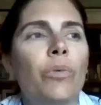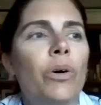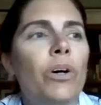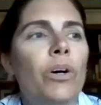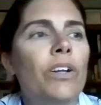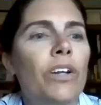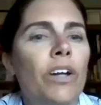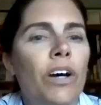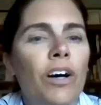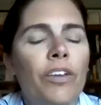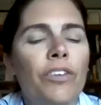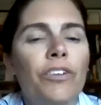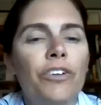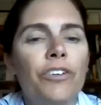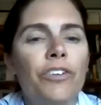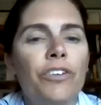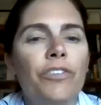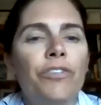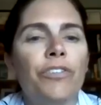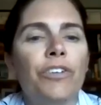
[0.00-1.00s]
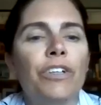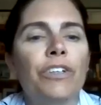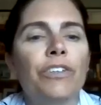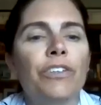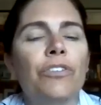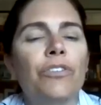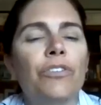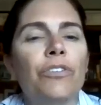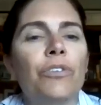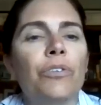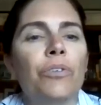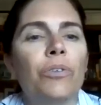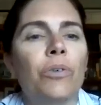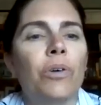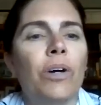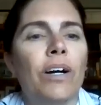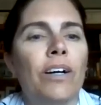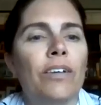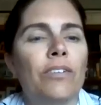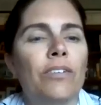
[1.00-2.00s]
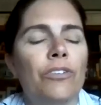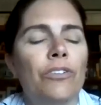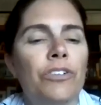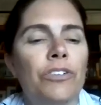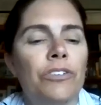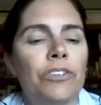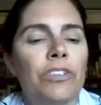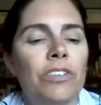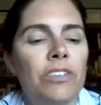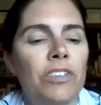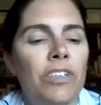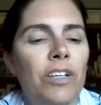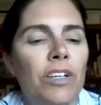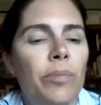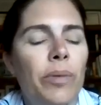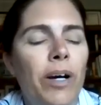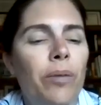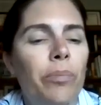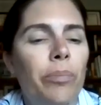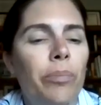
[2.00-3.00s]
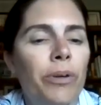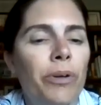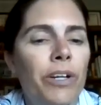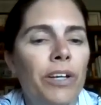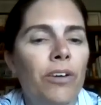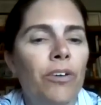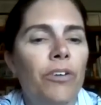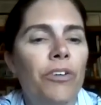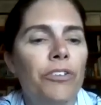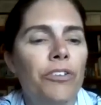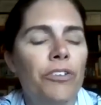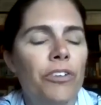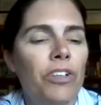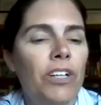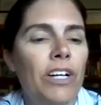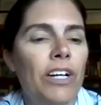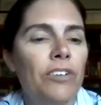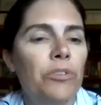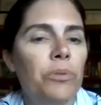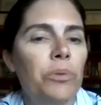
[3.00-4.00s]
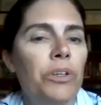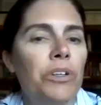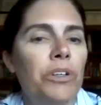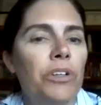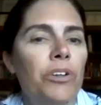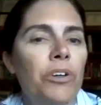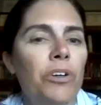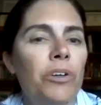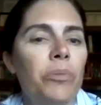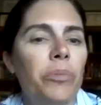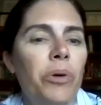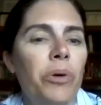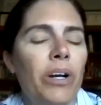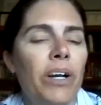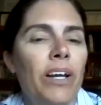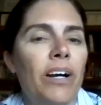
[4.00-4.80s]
one other difference too, as Kristen said about printing all your classwork and homework